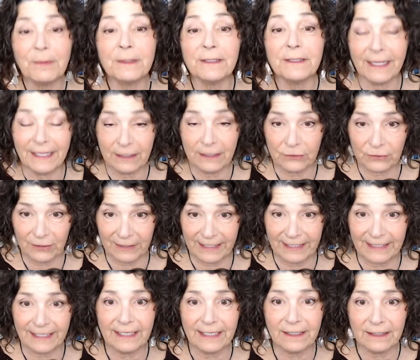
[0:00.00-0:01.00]
but like
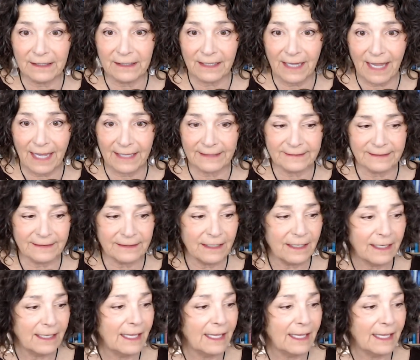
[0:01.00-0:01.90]
cleaning a closet.